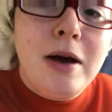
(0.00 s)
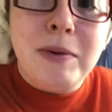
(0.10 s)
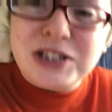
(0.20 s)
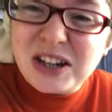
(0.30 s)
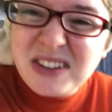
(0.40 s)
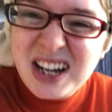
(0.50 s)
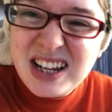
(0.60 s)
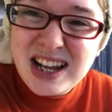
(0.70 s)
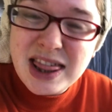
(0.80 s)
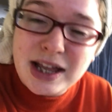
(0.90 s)
which I really
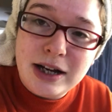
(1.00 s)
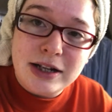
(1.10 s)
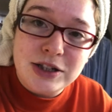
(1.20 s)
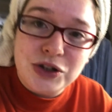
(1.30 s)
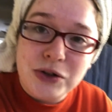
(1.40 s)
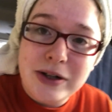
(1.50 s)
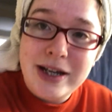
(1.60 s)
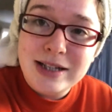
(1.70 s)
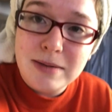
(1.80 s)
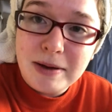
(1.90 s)
didn't think I'd enjoy.
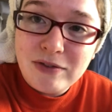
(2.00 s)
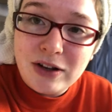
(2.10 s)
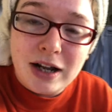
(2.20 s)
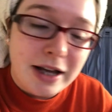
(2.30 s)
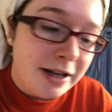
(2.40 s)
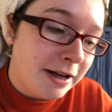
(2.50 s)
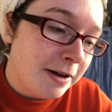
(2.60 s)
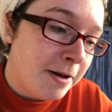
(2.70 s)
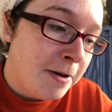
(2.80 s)
It's a bit of a like,